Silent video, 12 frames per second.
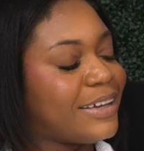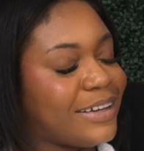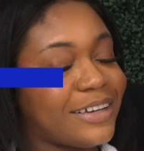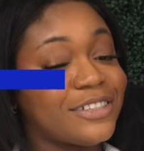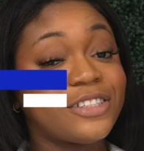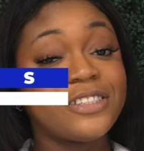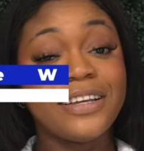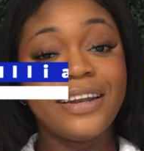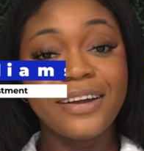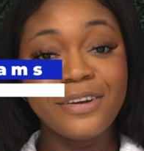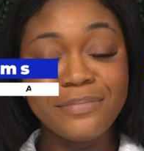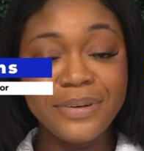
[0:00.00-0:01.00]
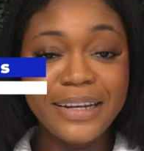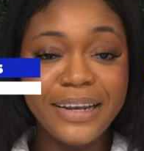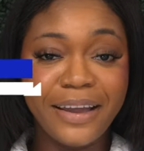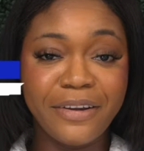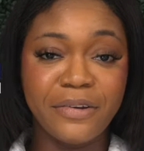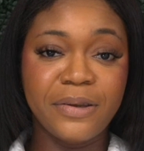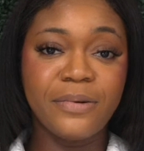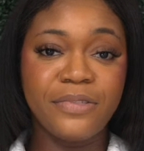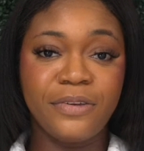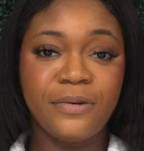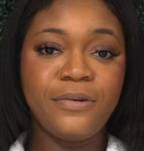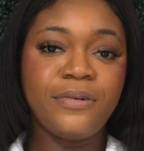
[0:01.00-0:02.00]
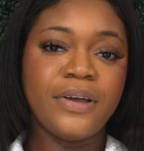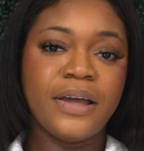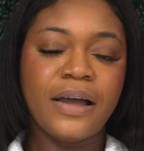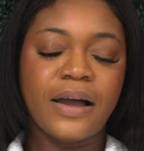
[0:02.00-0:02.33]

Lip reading: Yeah, Justin, I completely agree with you.